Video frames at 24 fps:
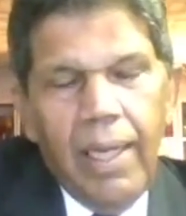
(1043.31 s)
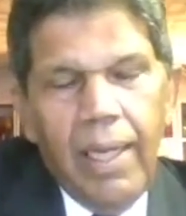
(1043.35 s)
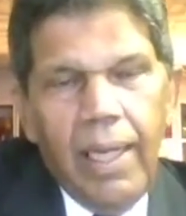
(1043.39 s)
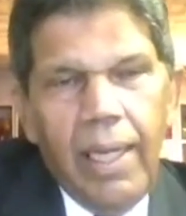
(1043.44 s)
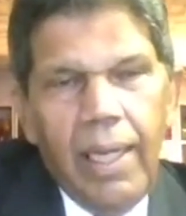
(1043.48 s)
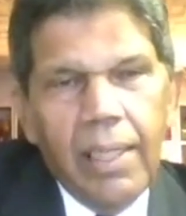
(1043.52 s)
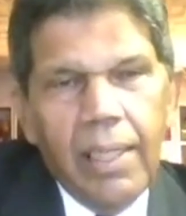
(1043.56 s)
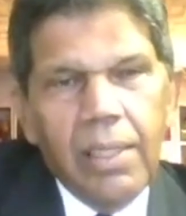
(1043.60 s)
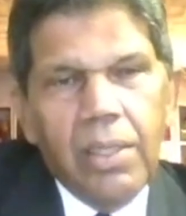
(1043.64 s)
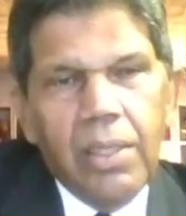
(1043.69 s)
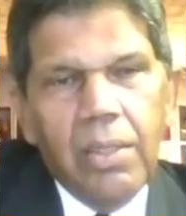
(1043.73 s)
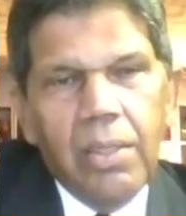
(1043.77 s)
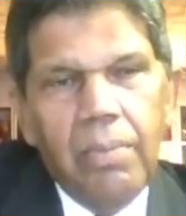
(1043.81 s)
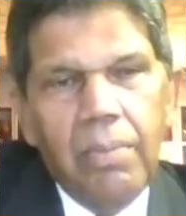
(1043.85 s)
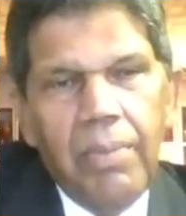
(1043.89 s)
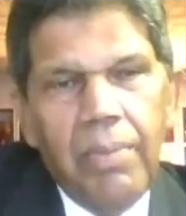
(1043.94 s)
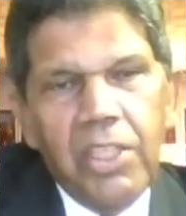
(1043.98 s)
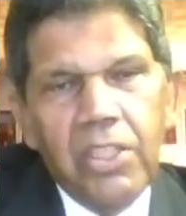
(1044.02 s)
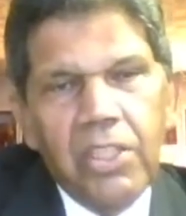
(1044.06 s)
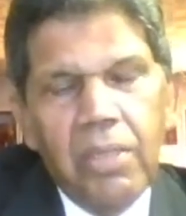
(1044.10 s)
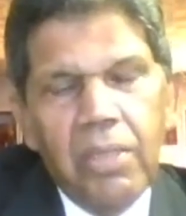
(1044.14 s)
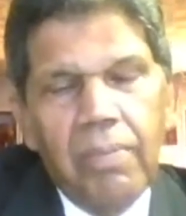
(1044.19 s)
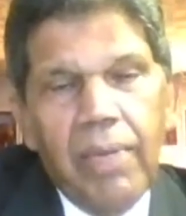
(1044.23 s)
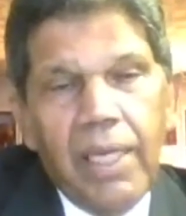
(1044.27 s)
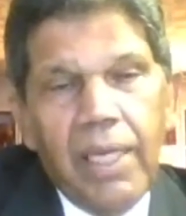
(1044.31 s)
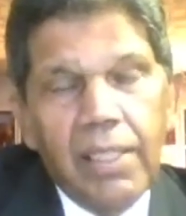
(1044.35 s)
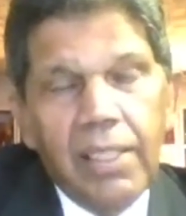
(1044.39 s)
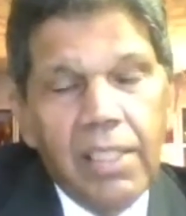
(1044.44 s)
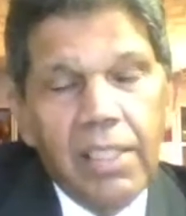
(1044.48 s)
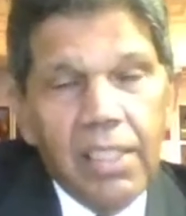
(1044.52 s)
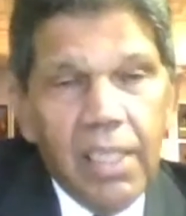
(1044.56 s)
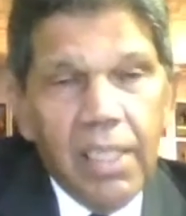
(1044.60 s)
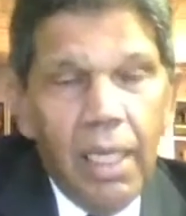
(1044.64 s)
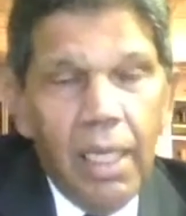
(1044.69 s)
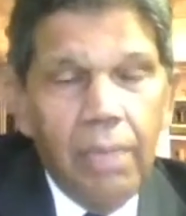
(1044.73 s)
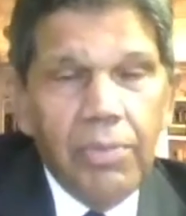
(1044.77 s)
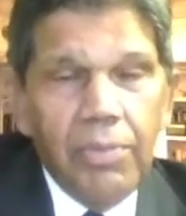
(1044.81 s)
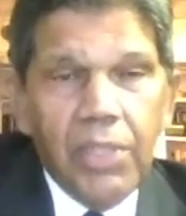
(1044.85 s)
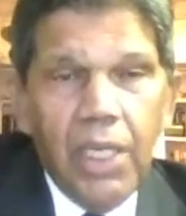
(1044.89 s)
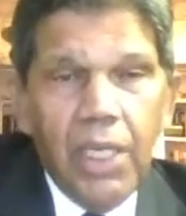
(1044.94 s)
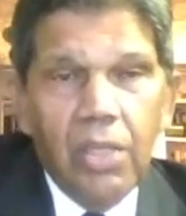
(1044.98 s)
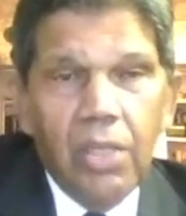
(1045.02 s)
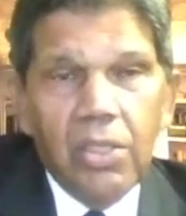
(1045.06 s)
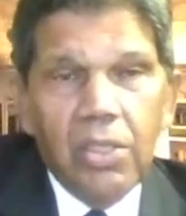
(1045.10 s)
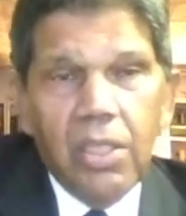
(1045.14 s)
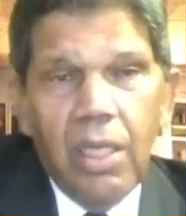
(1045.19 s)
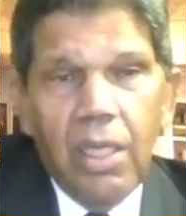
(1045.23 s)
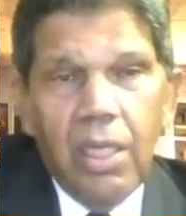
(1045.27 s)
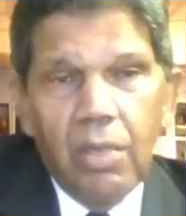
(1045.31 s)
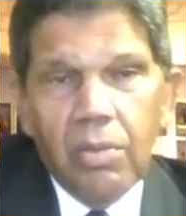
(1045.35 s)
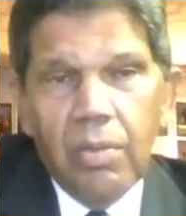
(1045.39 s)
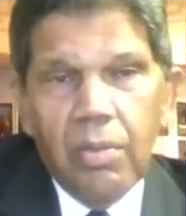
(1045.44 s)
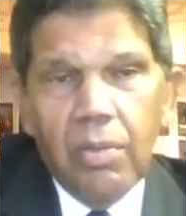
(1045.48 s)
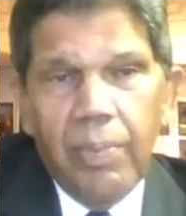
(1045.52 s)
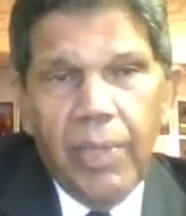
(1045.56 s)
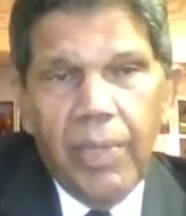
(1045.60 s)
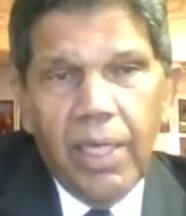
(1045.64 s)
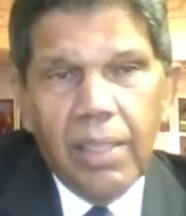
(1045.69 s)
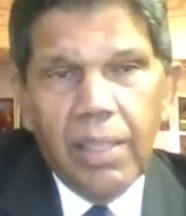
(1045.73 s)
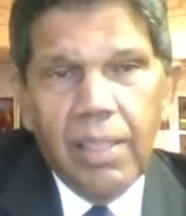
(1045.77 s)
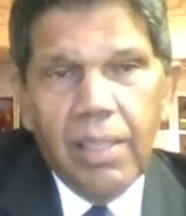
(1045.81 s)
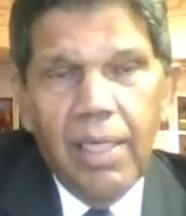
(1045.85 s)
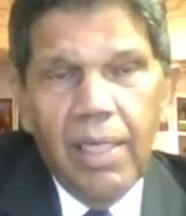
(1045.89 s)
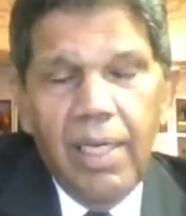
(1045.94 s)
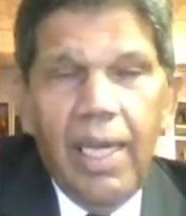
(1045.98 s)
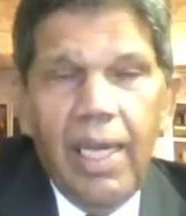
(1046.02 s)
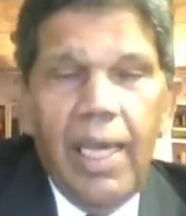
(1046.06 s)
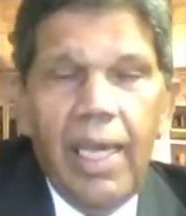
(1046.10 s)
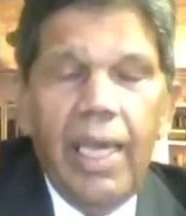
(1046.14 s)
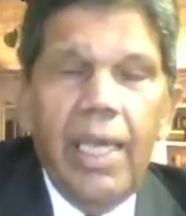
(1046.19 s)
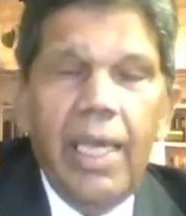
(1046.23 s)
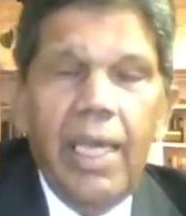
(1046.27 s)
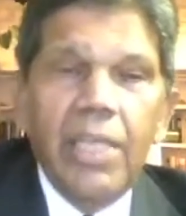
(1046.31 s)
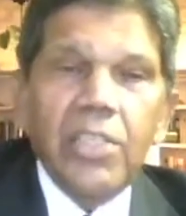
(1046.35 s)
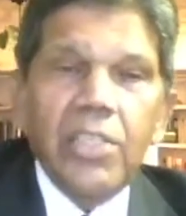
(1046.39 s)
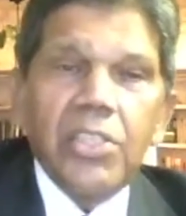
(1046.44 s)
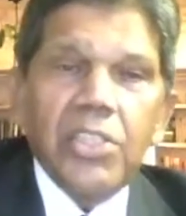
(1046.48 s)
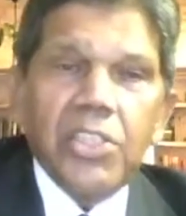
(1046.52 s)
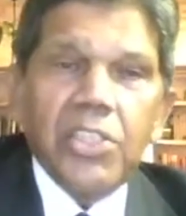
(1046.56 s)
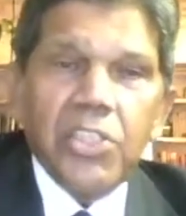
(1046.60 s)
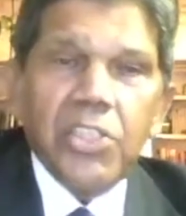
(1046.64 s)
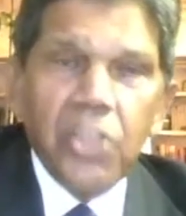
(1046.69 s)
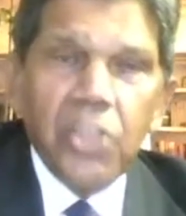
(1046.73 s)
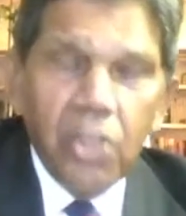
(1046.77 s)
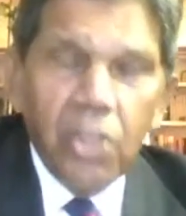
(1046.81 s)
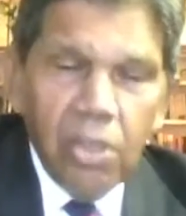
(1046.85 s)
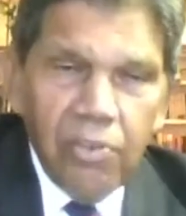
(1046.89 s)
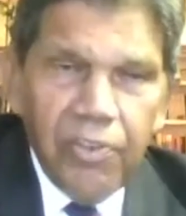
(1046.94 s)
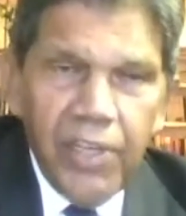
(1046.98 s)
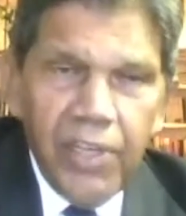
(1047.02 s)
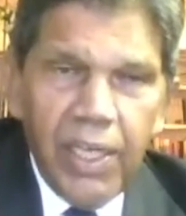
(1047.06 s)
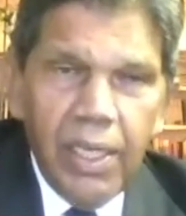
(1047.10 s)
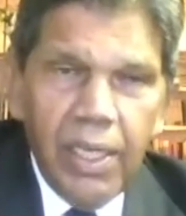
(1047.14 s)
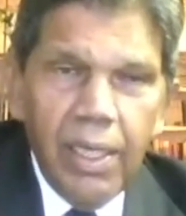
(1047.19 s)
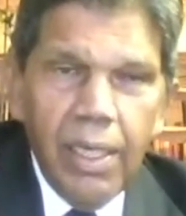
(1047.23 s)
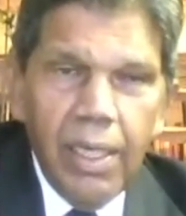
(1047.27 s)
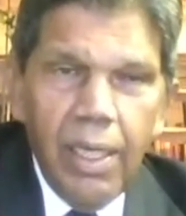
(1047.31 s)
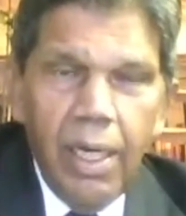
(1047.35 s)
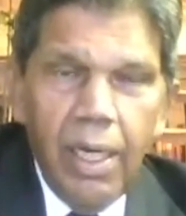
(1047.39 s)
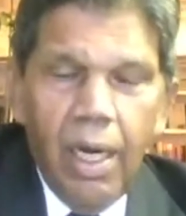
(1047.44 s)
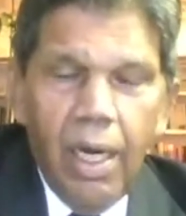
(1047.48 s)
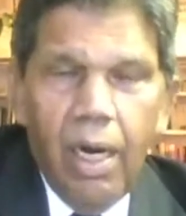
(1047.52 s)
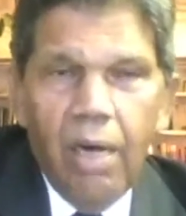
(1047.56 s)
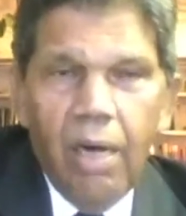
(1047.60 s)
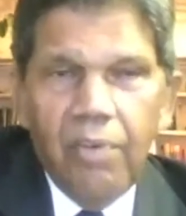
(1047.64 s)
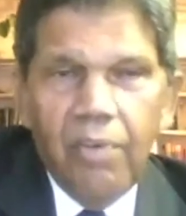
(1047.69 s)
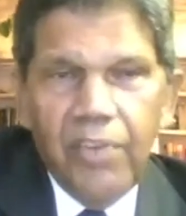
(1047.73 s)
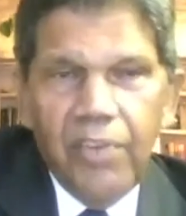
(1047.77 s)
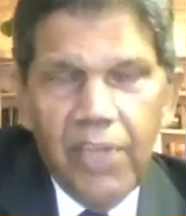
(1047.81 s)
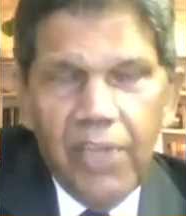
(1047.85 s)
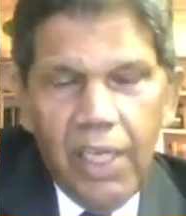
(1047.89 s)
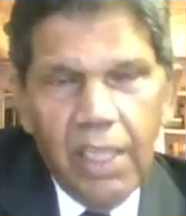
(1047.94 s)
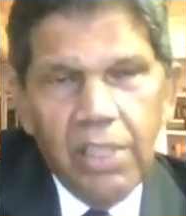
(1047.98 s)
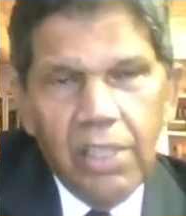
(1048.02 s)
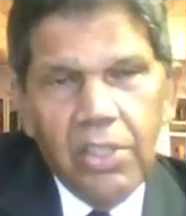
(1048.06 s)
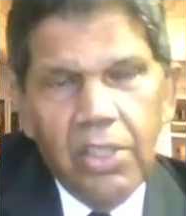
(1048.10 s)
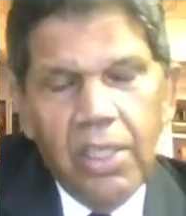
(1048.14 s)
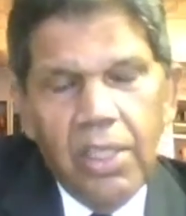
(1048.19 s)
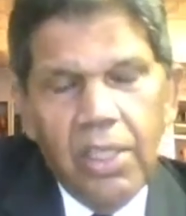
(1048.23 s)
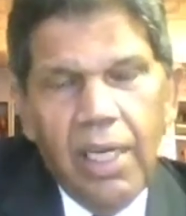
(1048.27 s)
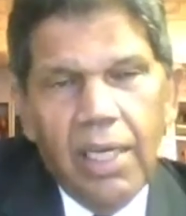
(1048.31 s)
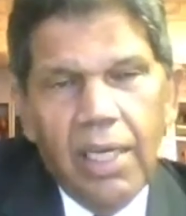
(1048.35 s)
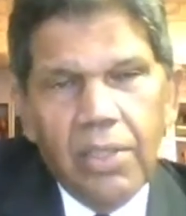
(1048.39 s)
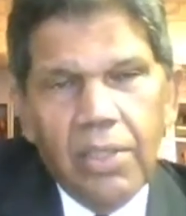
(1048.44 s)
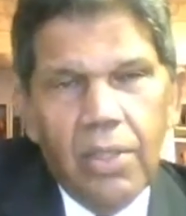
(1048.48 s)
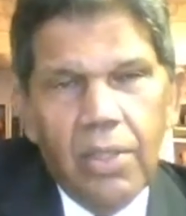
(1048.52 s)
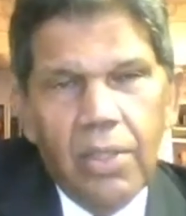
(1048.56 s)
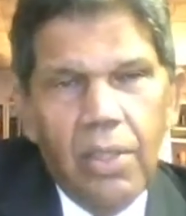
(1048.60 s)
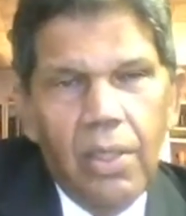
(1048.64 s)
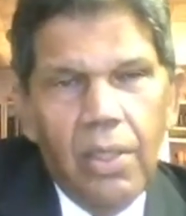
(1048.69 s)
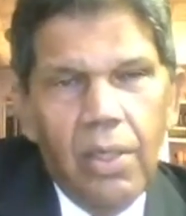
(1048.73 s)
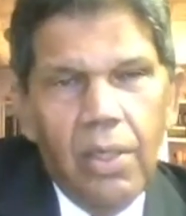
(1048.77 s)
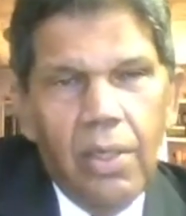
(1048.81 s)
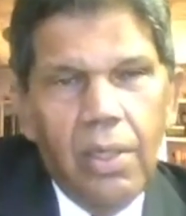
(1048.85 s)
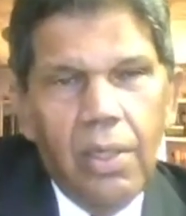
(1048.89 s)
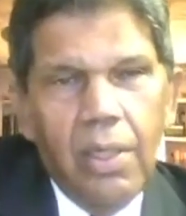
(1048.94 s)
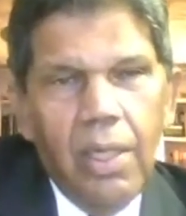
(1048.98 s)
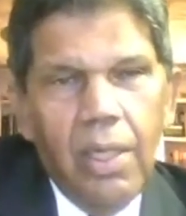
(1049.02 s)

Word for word: it commissioned by the same Hersch Lauterpacht a survey of international law.